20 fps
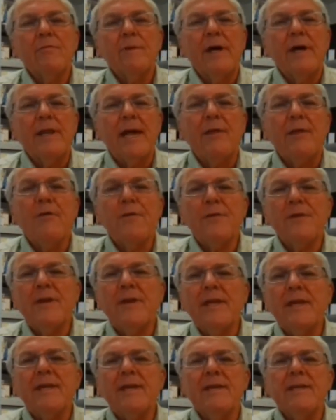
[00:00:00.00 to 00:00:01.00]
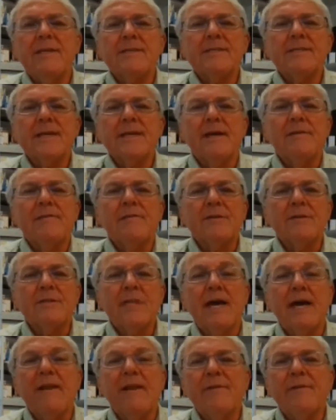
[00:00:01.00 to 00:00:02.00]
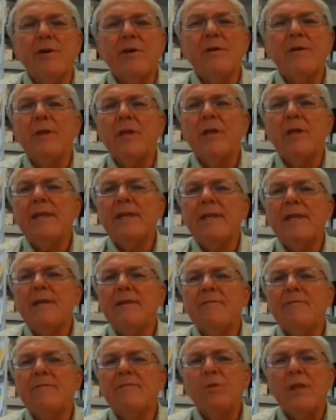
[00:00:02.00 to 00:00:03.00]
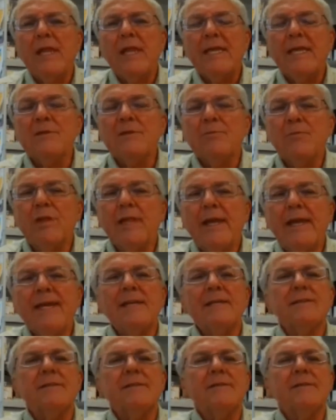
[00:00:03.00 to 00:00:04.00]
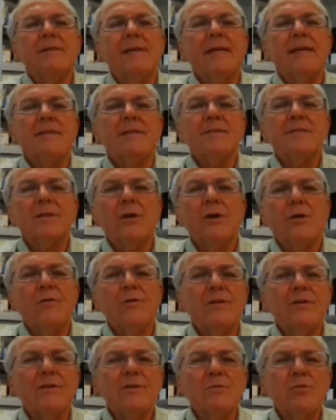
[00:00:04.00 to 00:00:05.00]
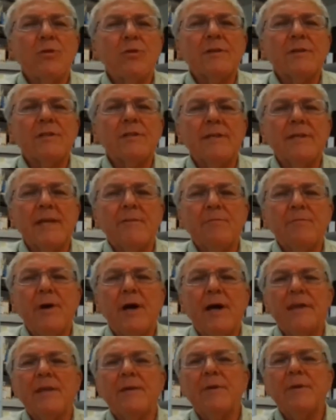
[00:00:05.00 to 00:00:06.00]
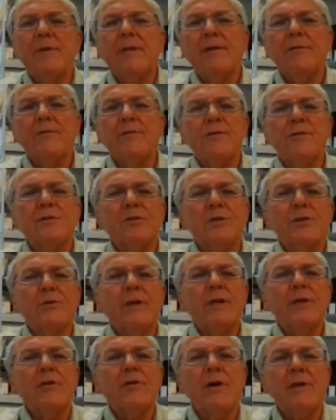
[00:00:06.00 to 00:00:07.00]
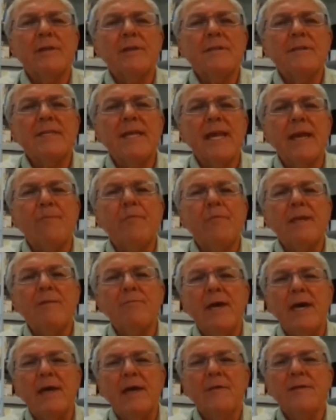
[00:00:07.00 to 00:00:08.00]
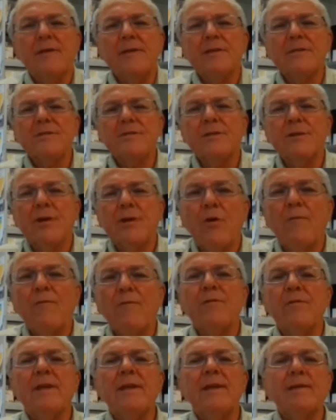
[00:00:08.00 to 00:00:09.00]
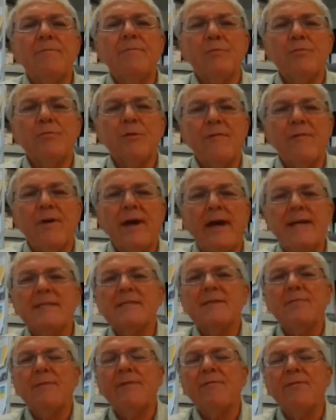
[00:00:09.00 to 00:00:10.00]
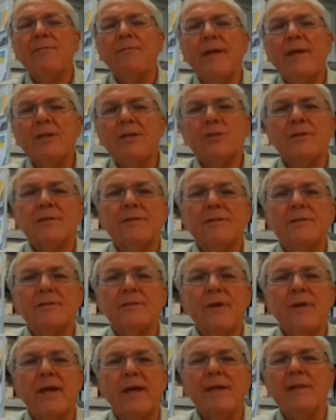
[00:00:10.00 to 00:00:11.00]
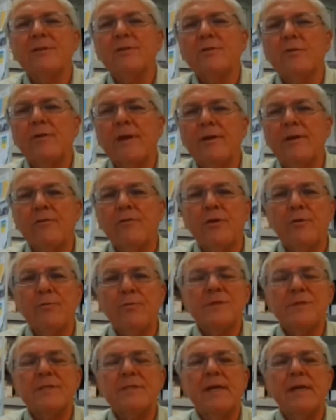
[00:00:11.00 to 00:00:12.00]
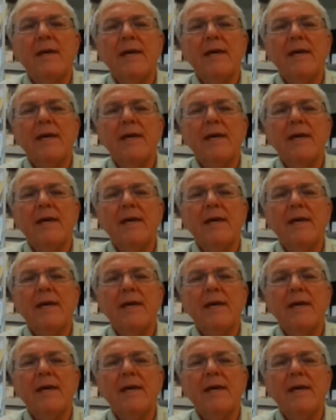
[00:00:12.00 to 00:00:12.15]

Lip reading: Another thing is there's a lot of variability plant to plant, and so there's work that Dan Putnam and others are doing on sampling methods to hopefully provide some information to regulatory groups